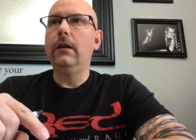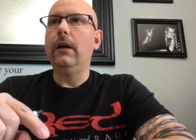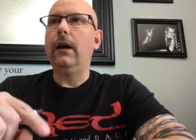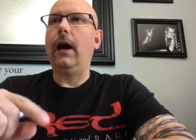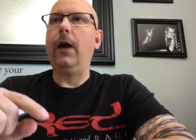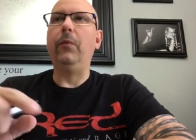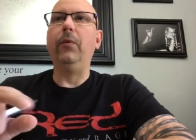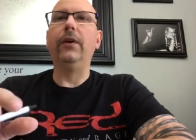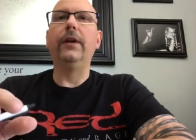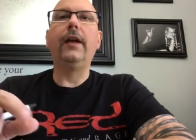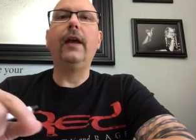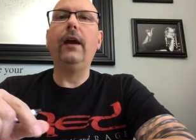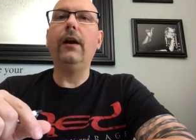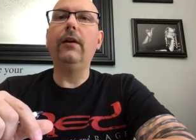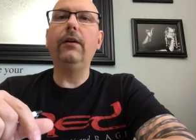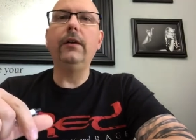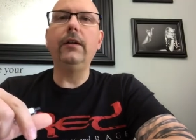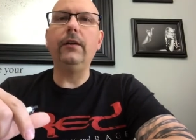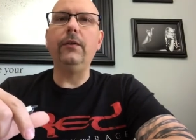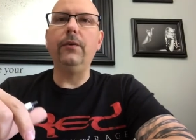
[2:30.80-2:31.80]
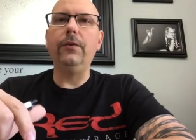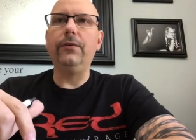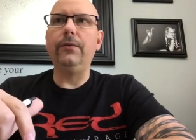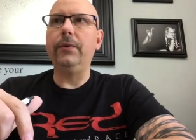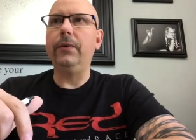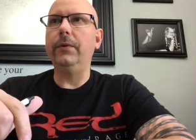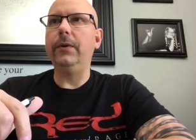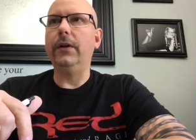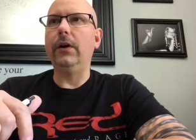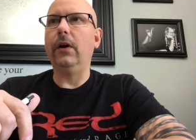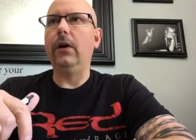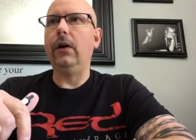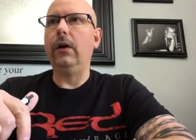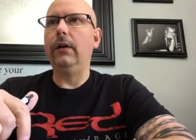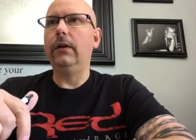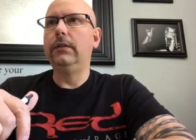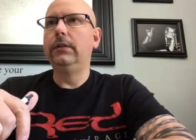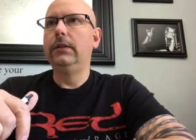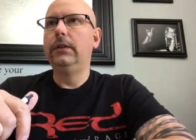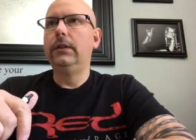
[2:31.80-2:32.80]
I will carry you through it
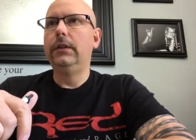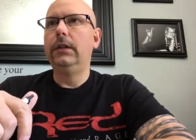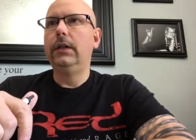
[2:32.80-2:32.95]
all.